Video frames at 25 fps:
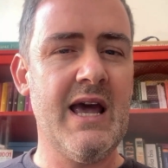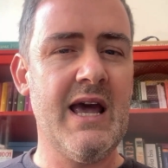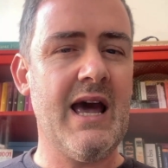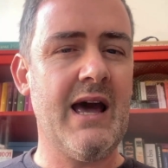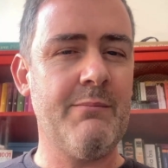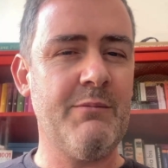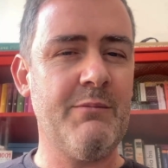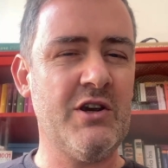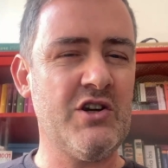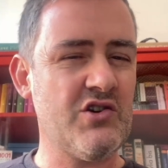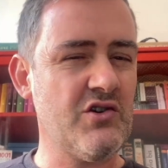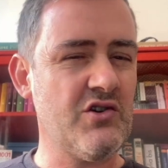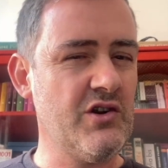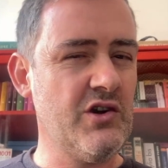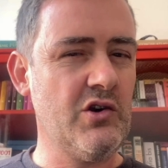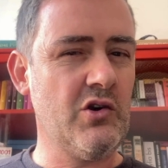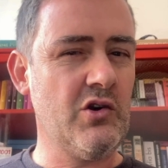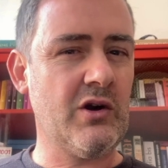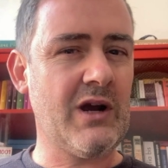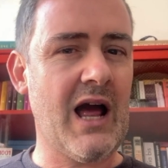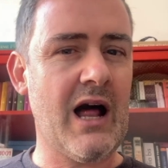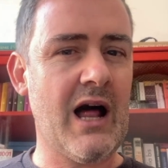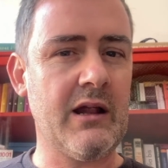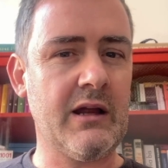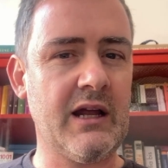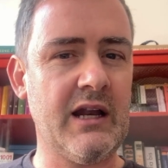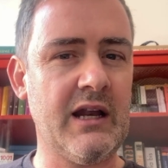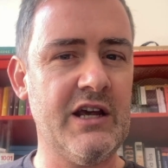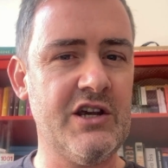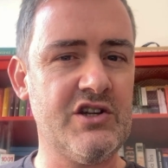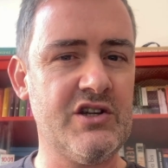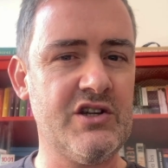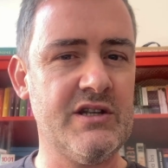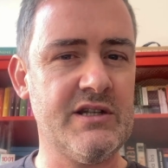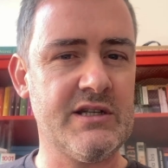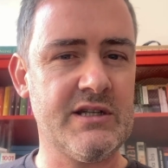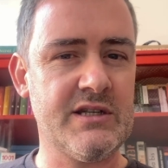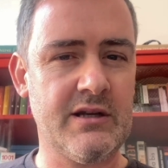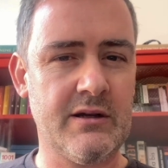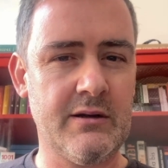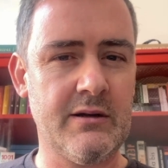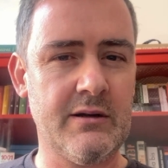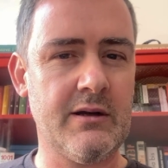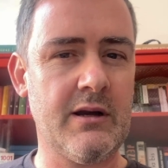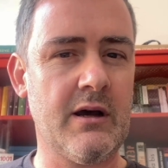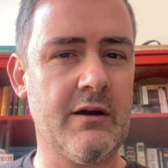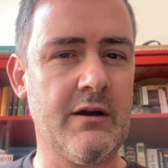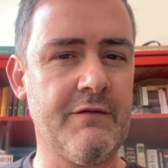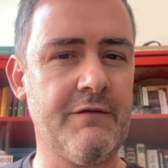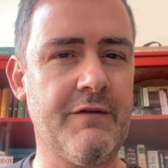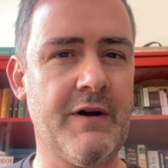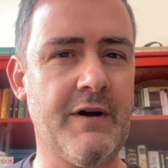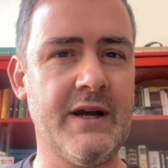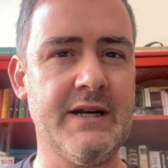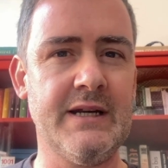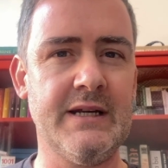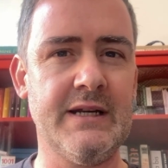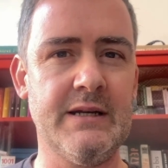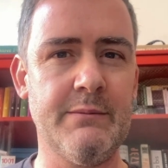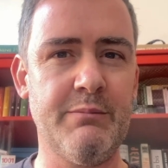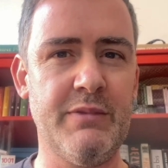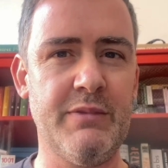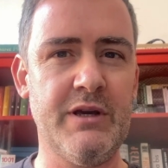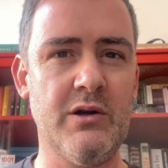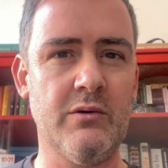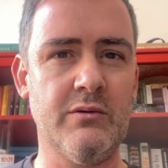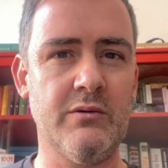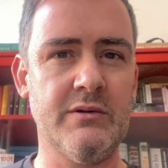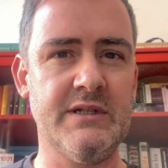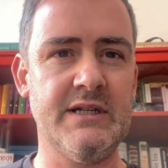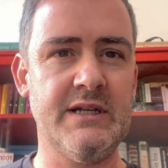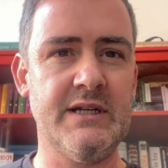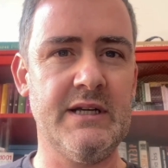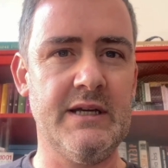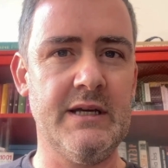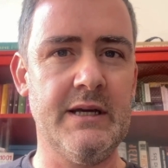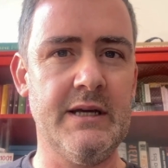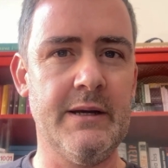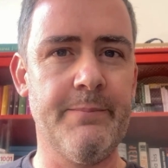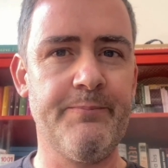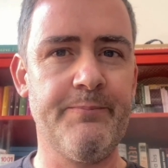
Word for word: And make sure you know calculations on, on finding the BOD.